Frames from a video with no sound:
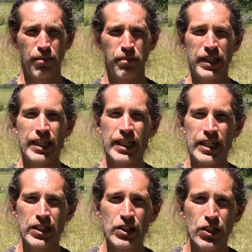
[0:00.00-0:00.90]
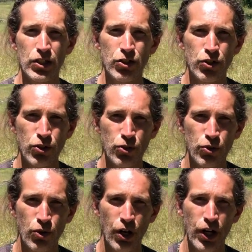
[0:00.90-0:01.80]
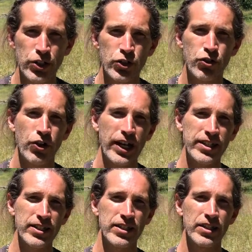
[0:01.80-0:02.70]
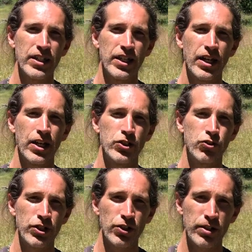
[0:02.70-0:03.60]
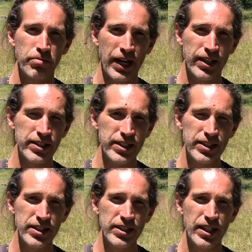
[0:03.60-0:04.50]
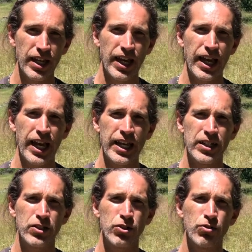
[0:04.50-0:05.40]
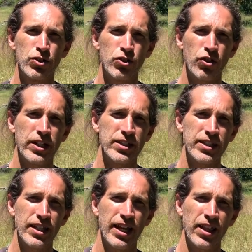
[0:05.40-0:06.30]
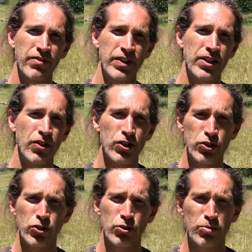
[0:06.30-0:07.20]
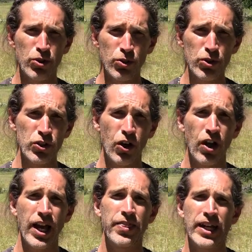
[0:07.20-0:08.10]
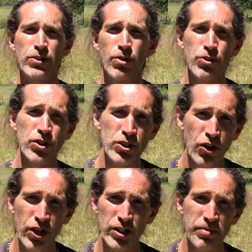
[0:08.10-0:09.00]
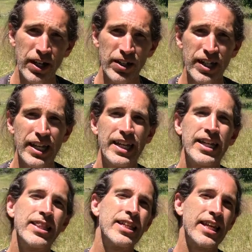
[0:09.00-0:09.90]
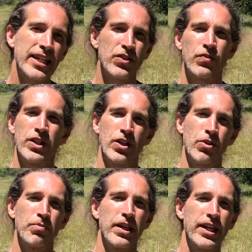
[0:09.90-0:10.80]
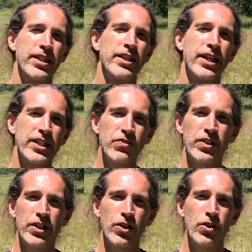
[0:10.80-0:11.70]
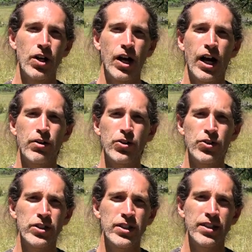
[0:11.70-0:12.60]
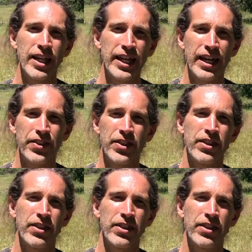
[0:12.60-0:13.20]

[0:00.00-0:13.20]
begin to address adrenal imbalances and to address elevated long-term cortisol. And that's what we're going to talk about in the next video. In the next video, I'm going to lay out the